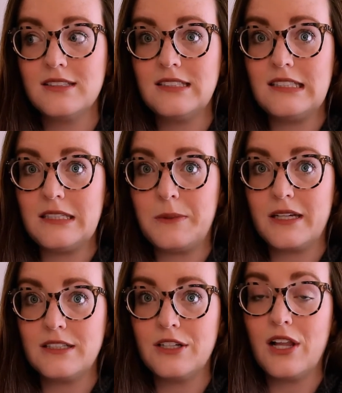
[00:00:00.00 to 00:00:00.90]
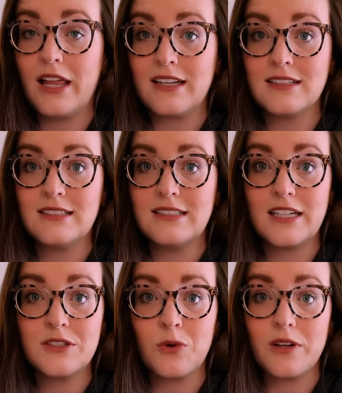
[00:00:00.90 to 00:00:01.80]
sleeping until like
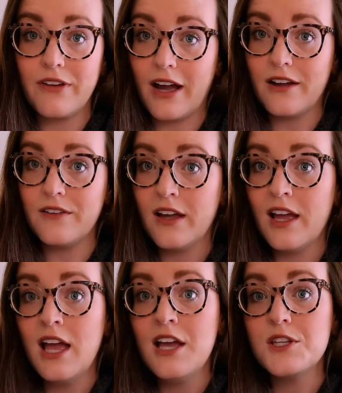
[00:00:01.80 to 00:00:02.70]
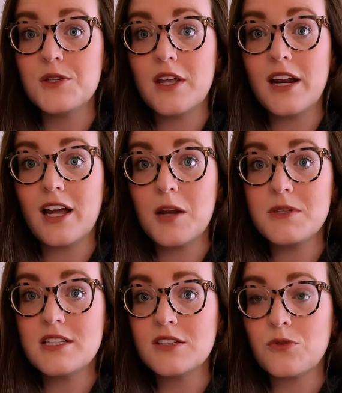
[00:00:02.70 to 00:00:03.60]
6:45. So then I got up
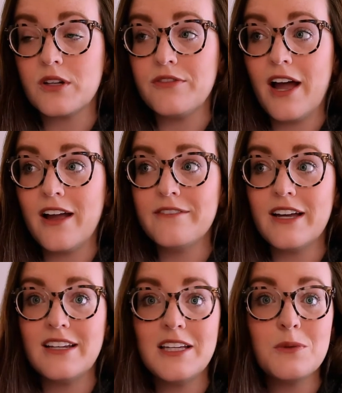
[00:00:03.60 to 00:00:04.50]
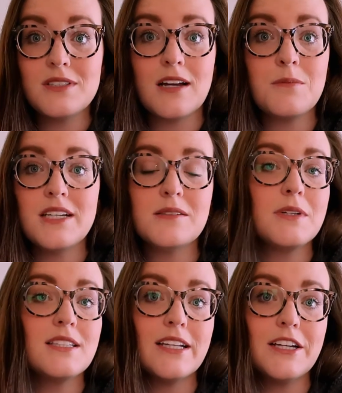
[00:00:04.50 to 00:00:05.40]
at 6:45 and he was up 10
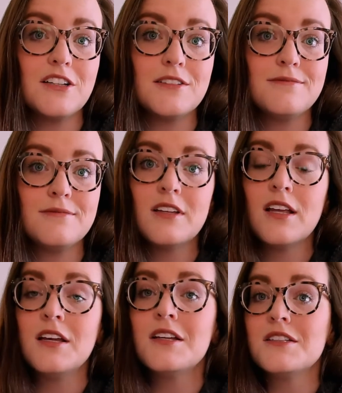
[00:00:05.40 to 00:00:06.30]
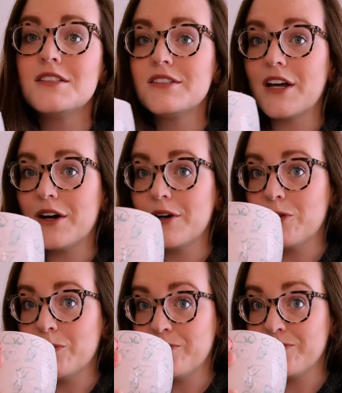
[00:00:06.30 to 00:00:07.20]
minutes later.
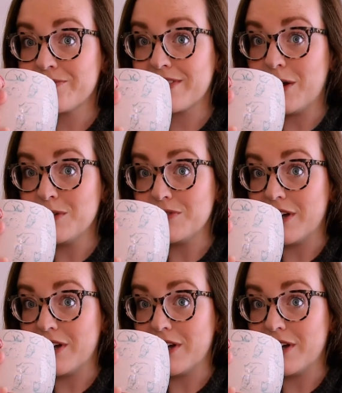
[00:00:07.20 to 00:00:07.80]
So that was